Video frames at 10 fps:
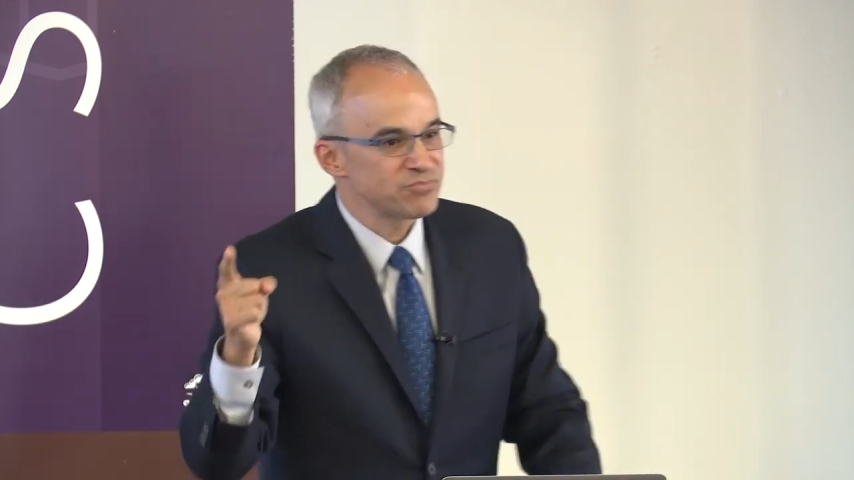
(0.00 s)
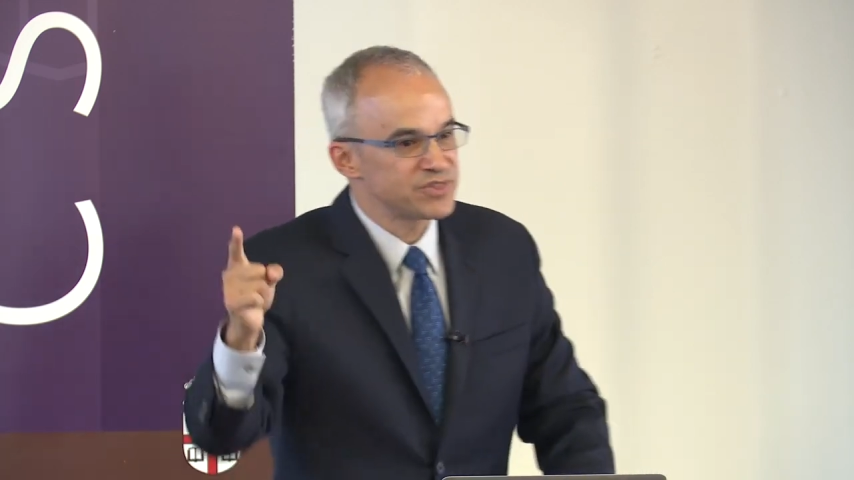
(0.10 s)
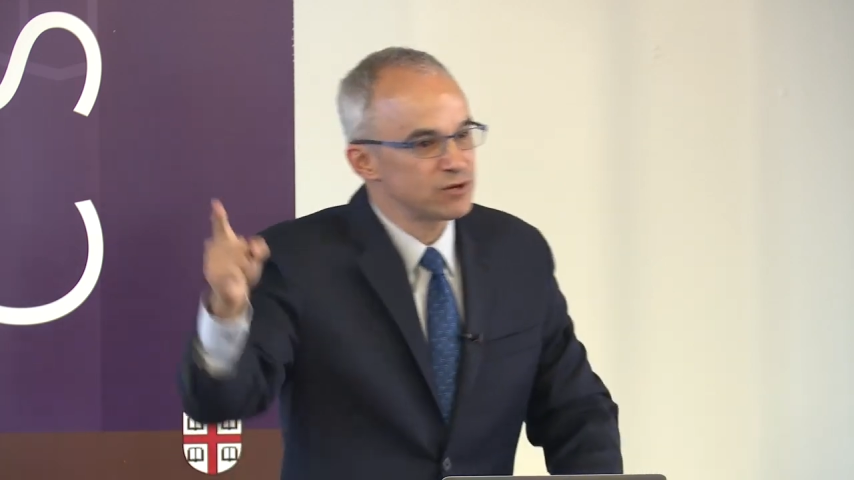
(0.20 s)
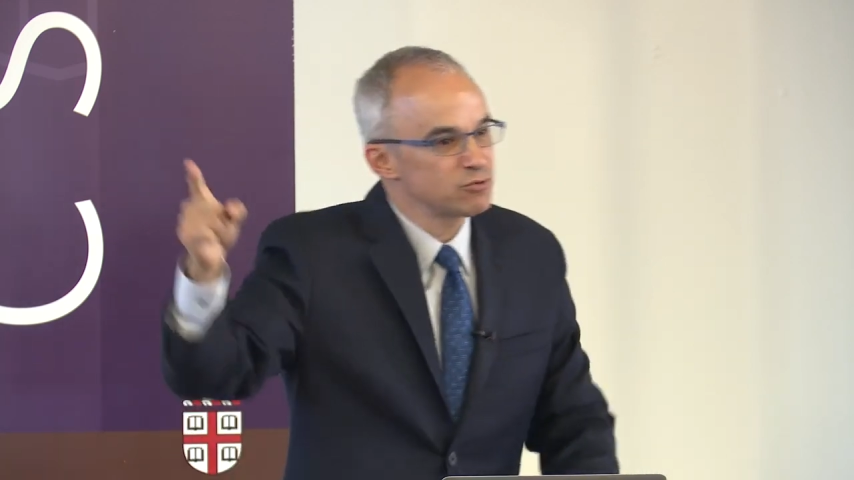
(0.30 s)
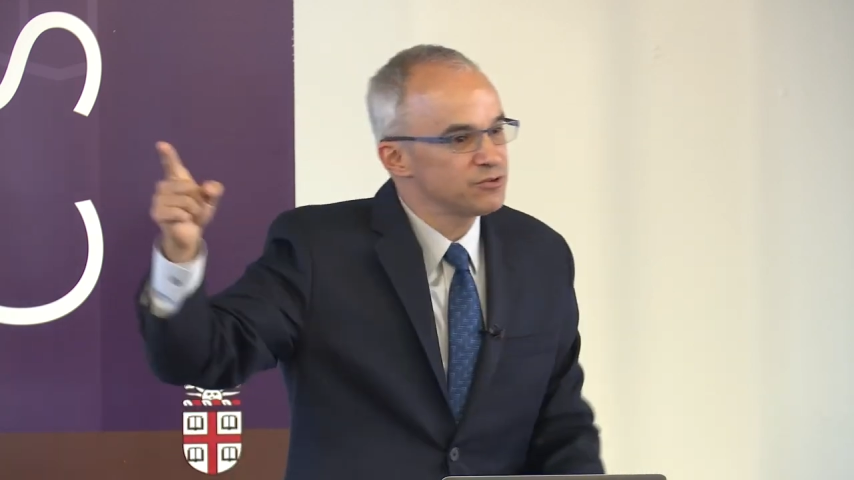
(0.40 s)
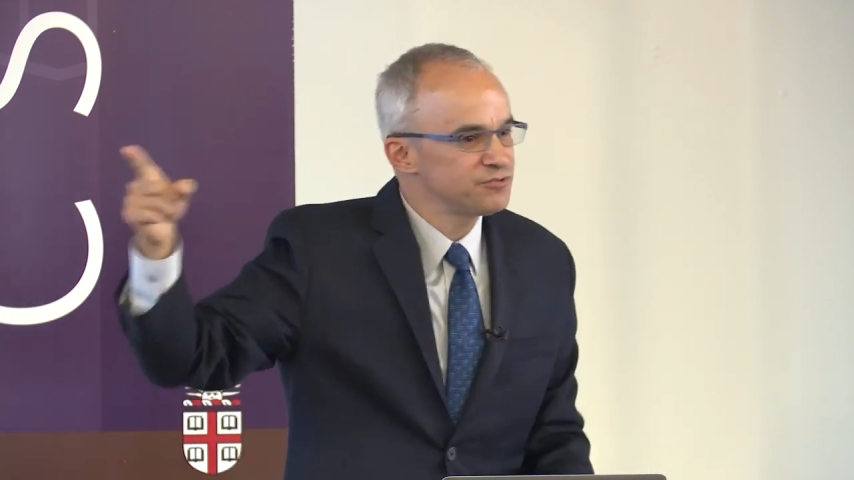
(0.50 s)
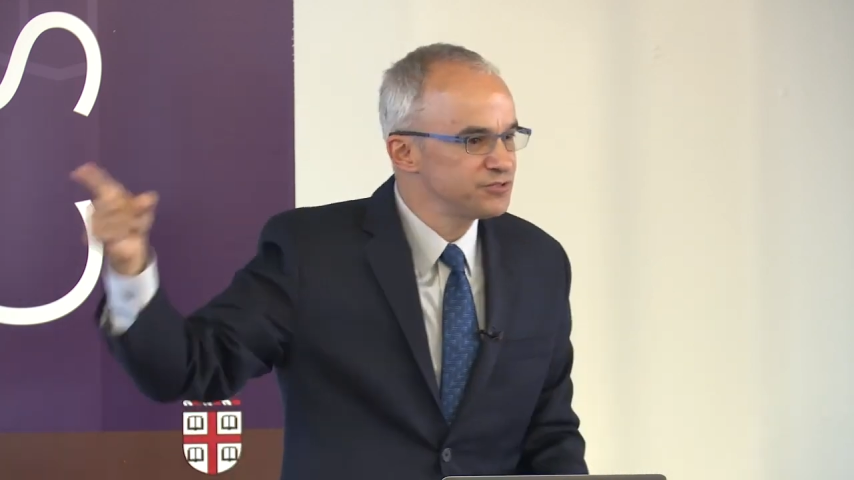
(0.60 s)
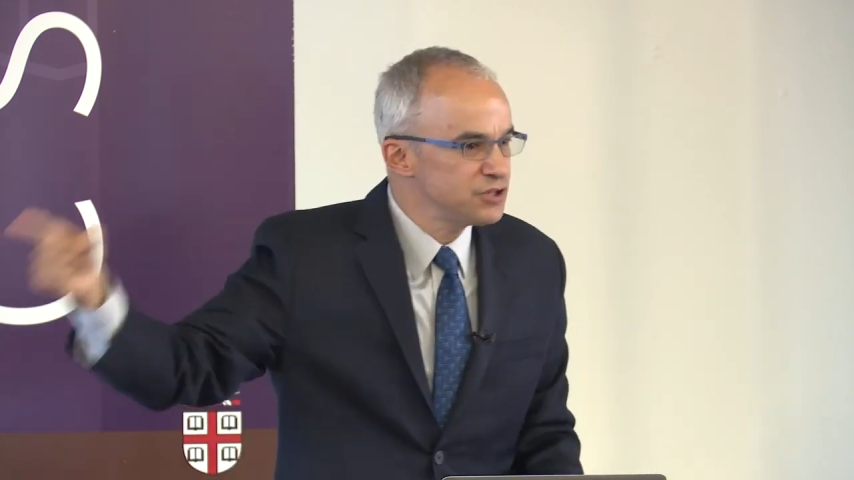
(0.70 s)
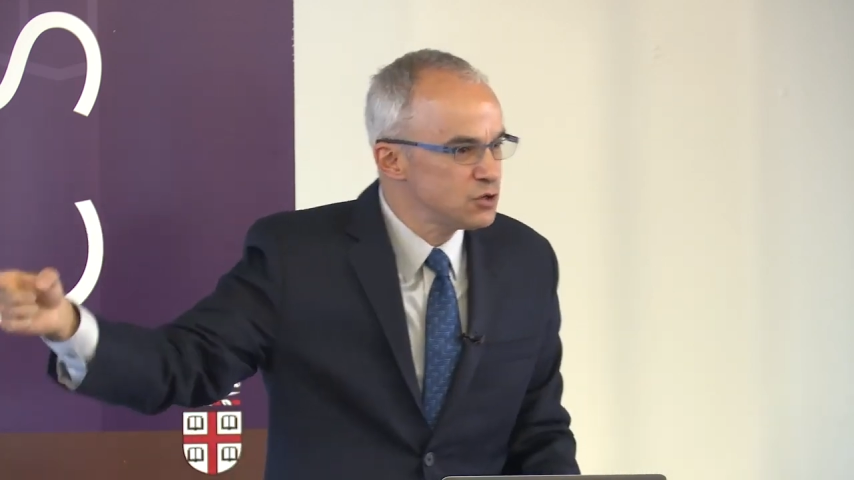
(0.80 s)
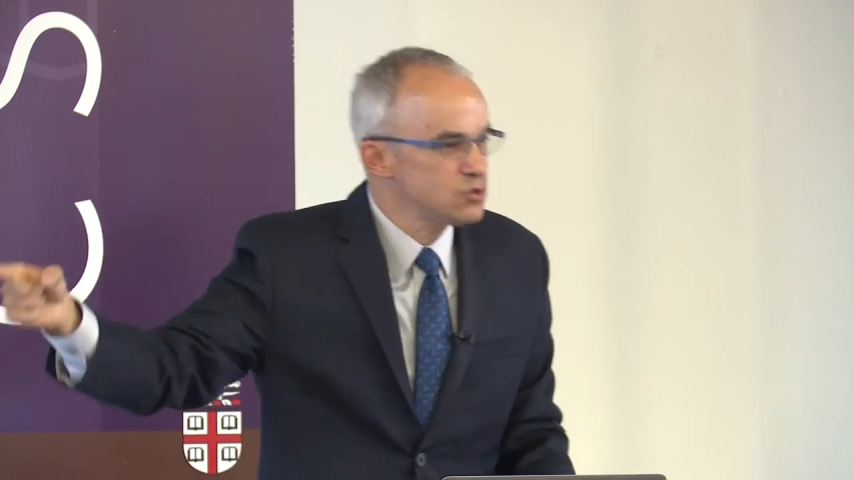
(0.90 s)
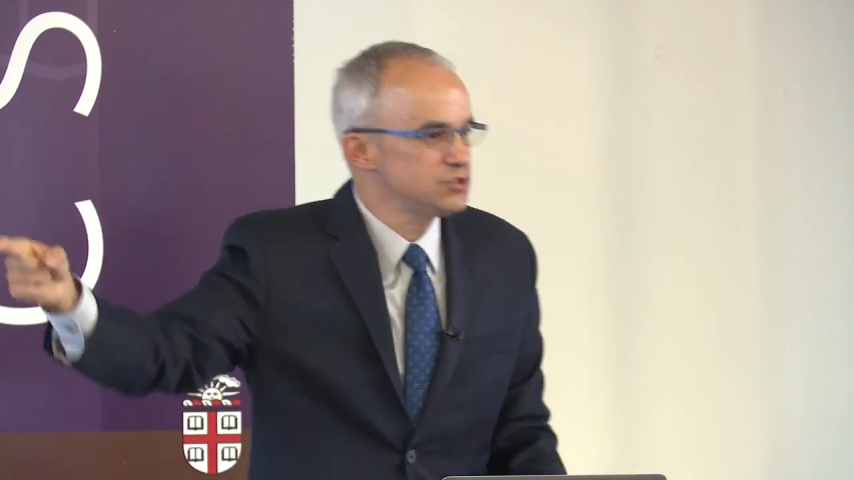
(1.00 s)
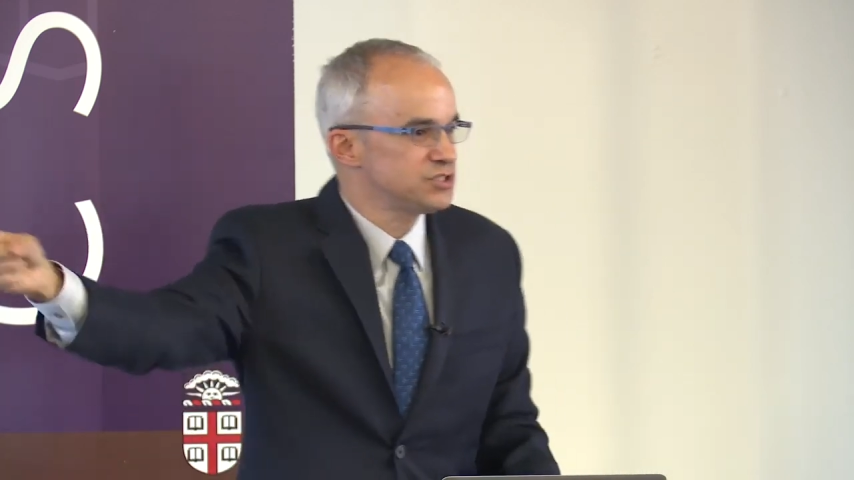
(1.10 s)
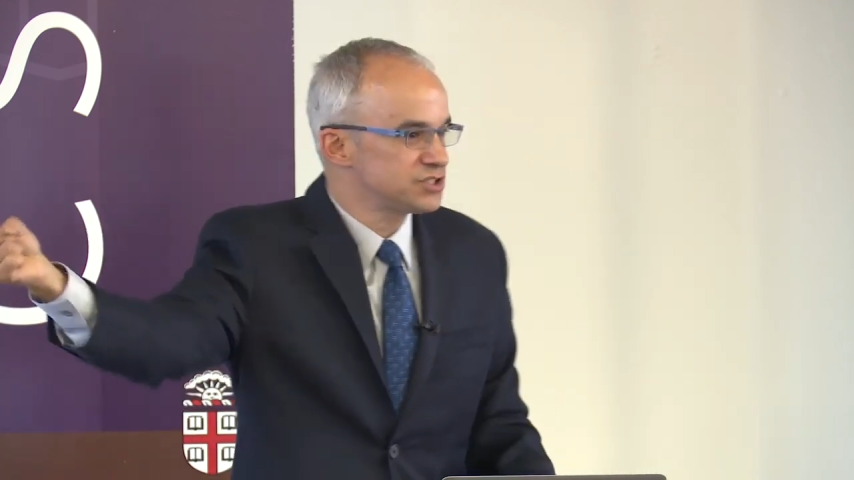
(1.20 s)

that refuses